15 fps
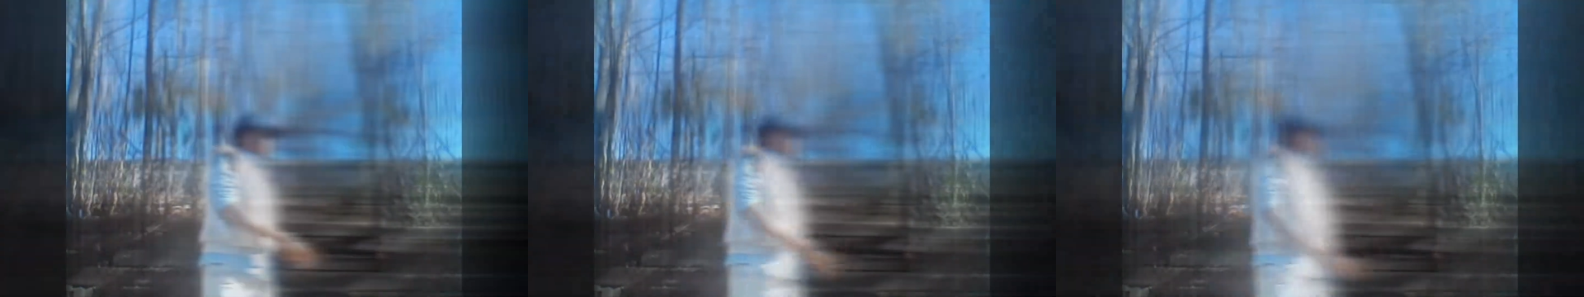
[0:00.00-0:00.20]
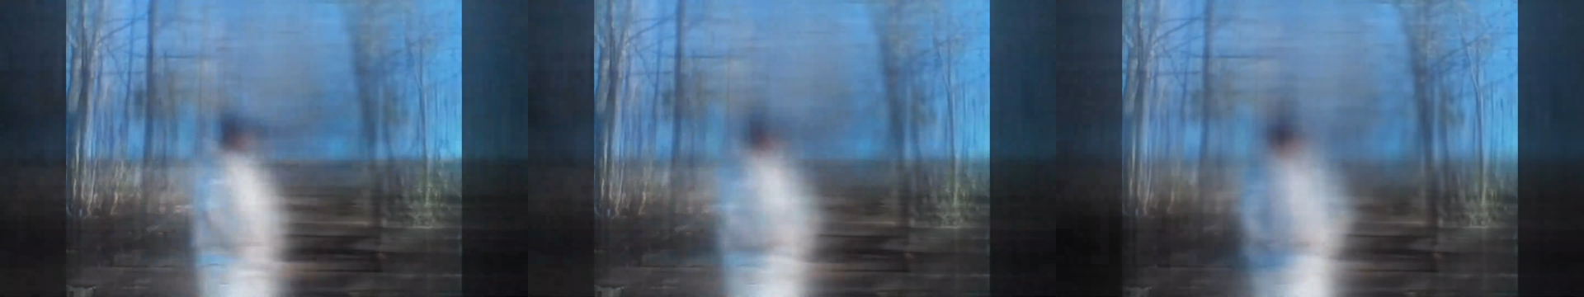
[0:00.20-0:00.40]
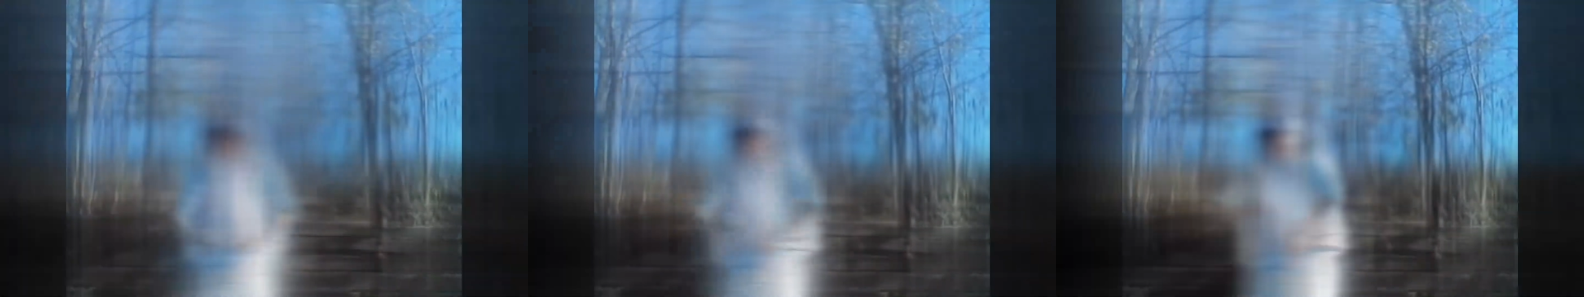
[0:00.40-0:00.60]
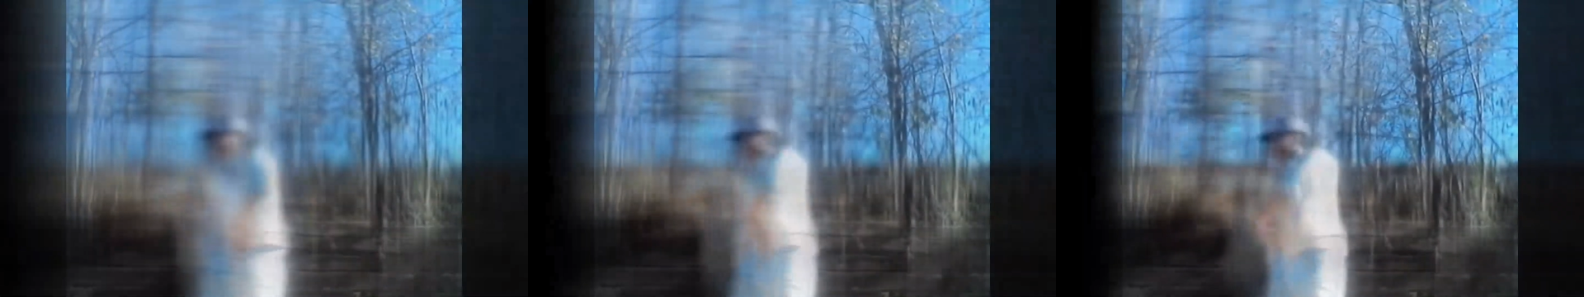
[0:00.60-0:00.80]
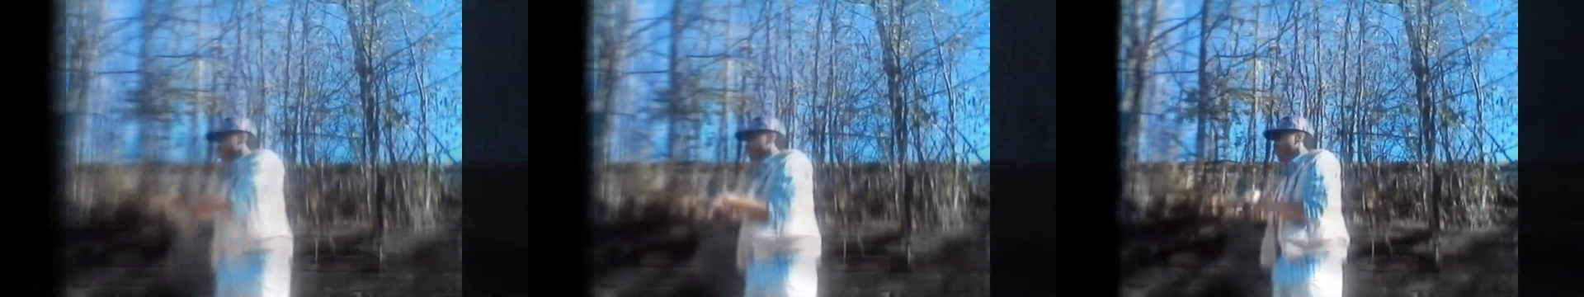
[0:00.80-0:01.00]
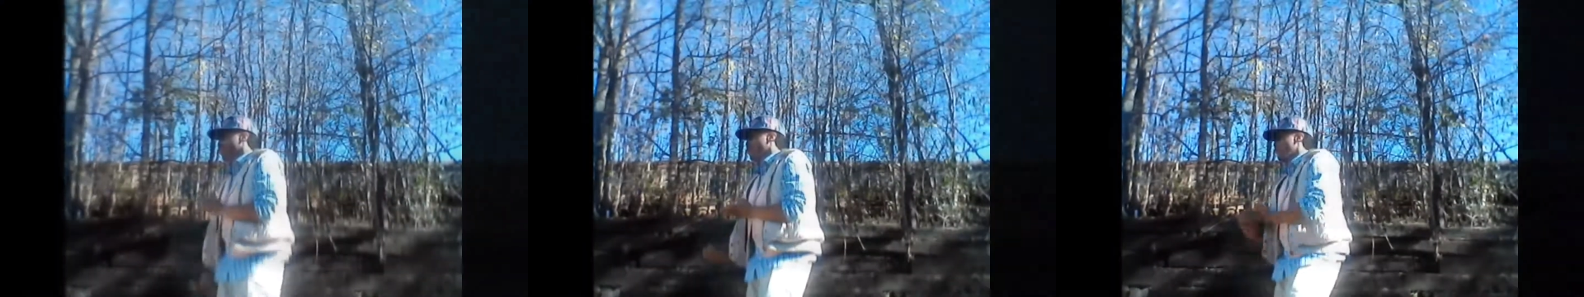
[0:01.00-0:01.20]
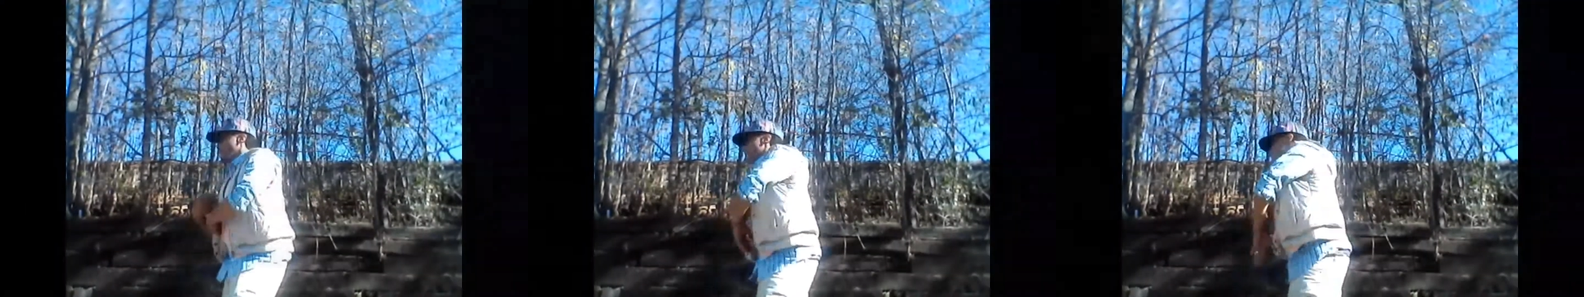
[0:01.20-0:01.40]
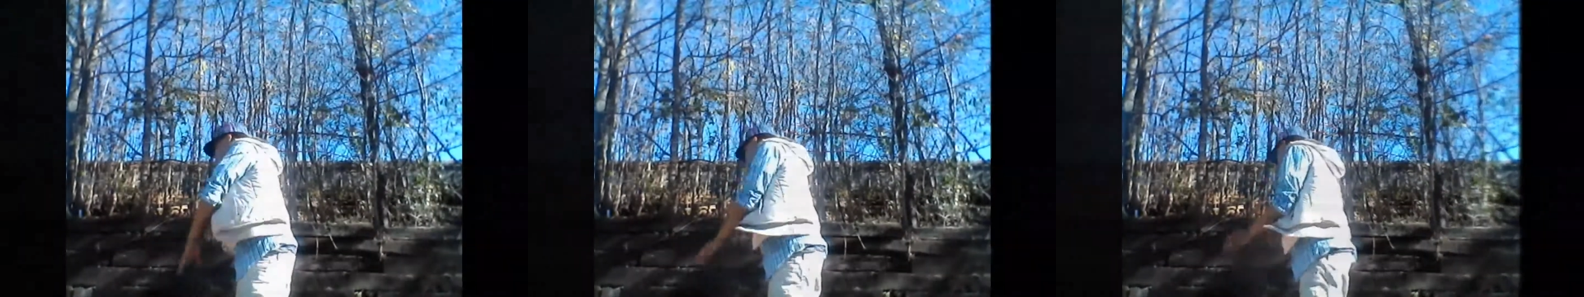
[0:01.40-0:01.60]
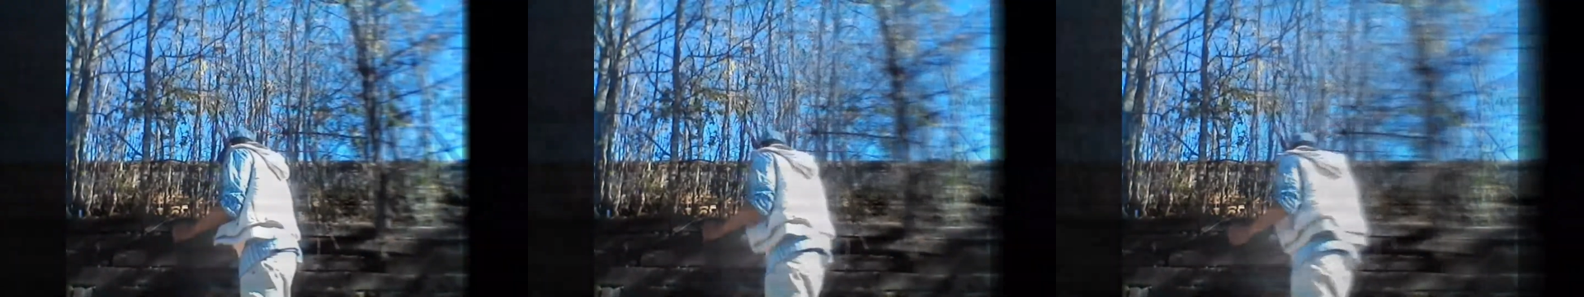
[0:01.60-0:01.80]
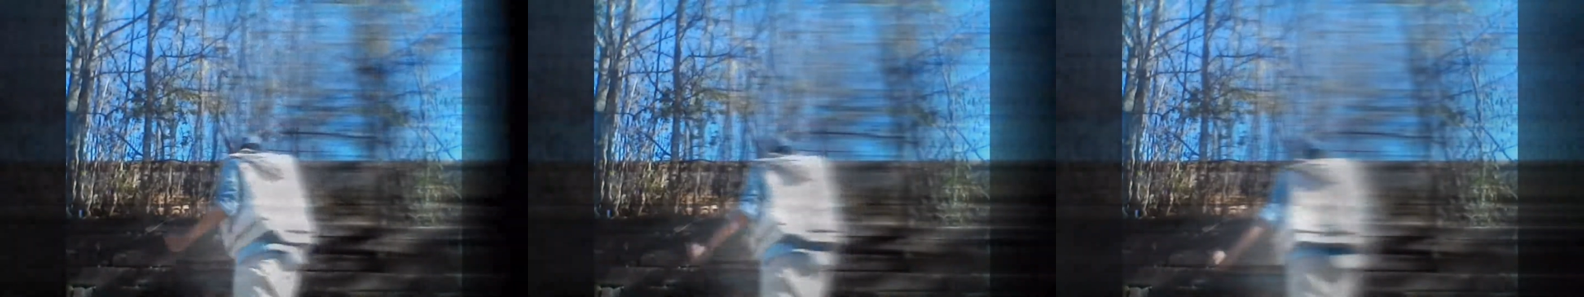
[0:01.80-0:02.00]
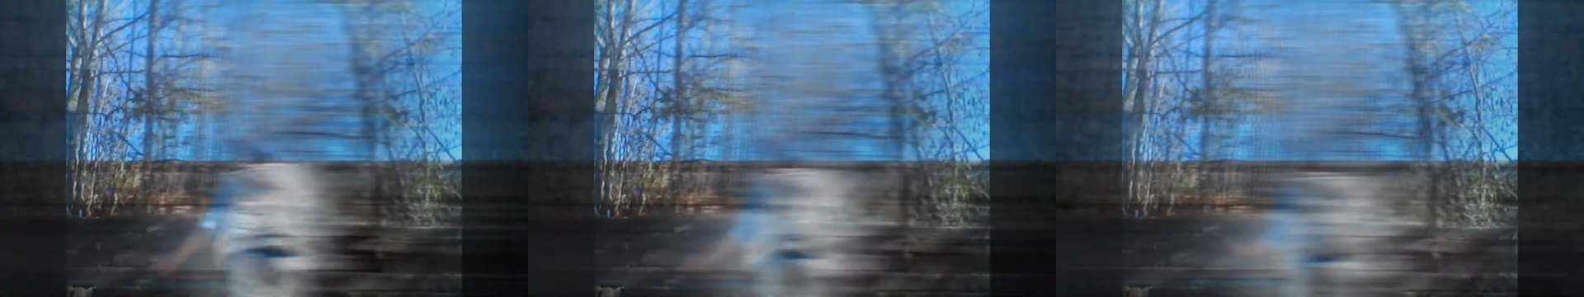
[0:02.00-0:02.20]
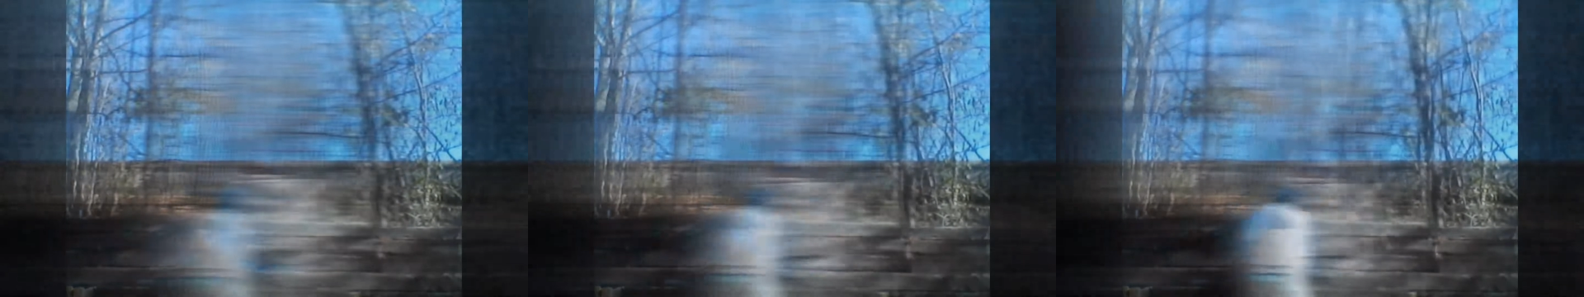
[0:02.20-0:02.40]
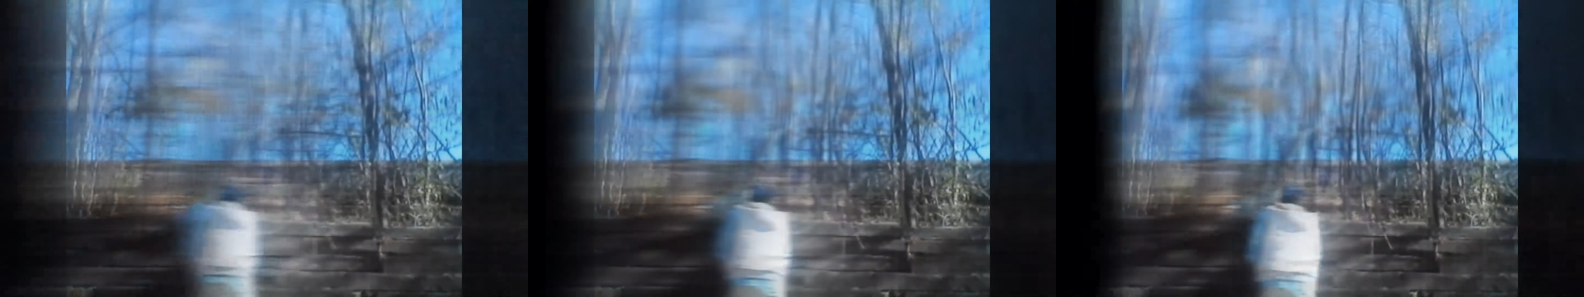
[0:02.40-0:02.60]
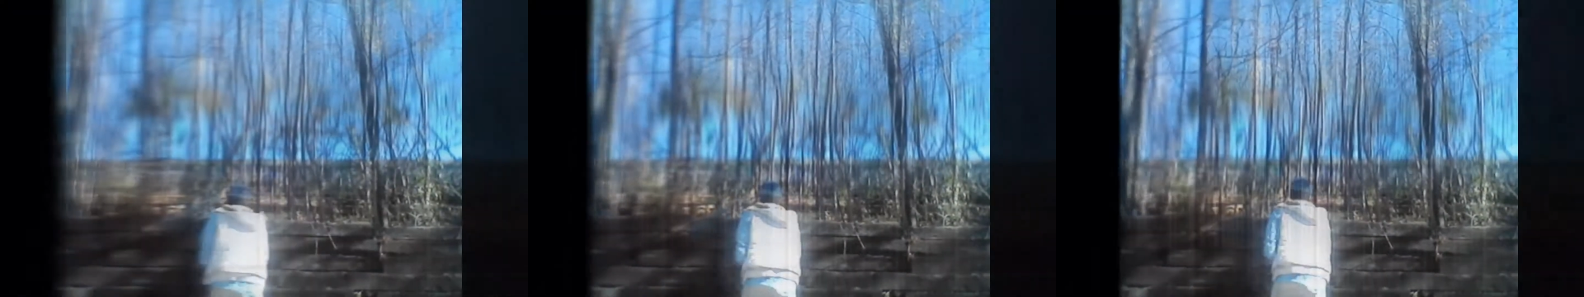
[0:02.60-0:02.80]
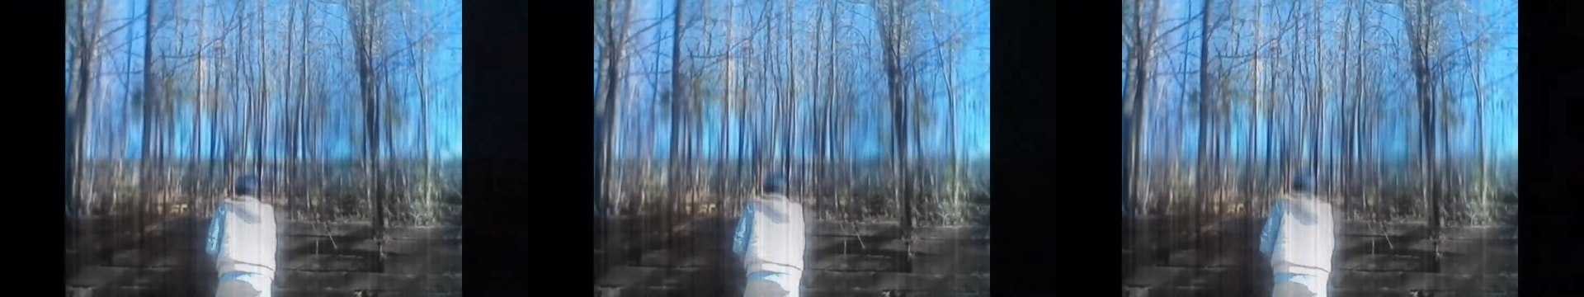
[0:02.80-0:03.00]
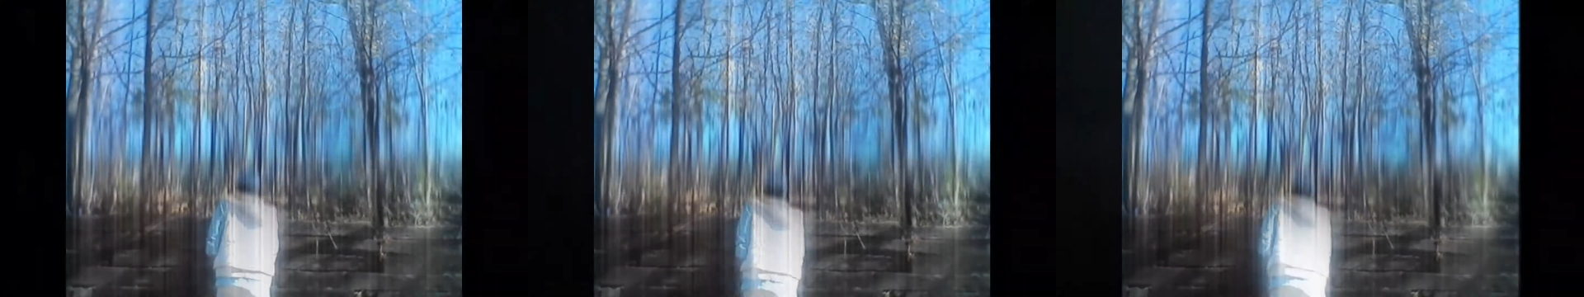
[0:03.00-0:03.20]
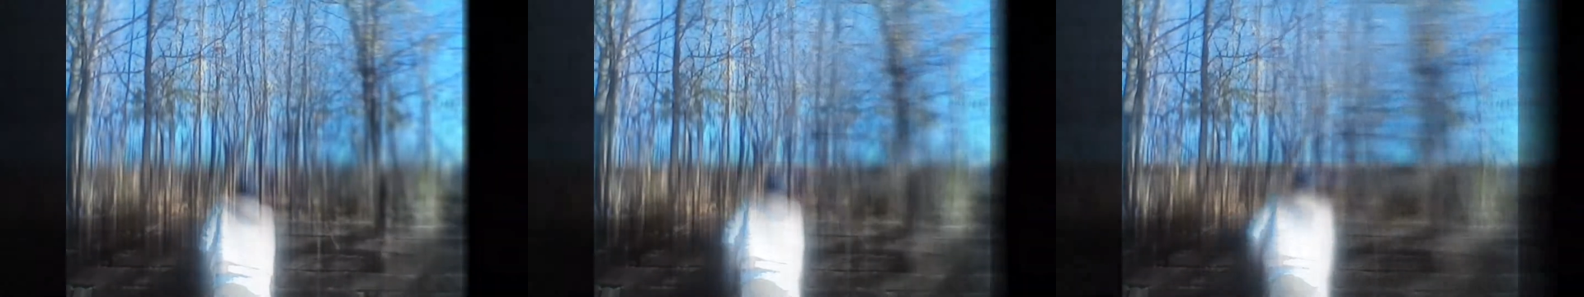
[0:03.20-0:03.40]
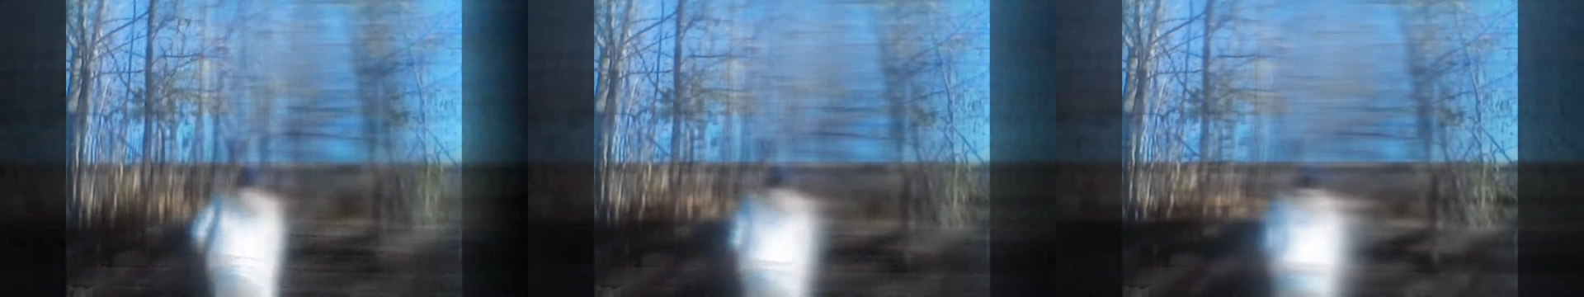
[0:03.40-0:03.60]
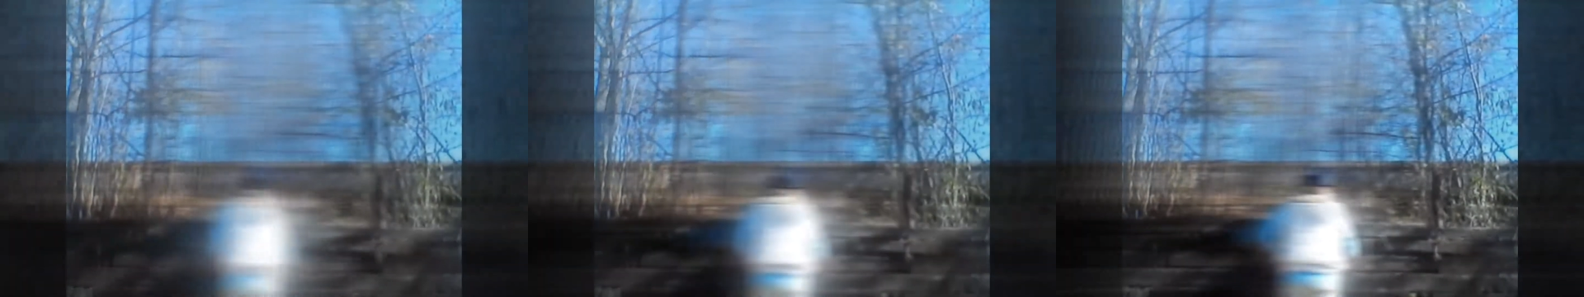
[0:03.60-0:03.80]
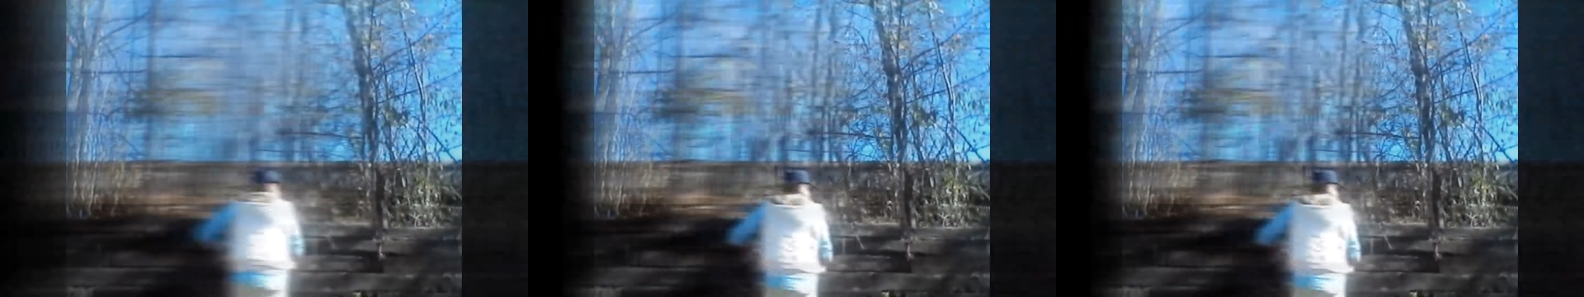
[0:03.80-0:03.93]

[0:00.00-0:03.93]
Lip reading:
(no speaker visible)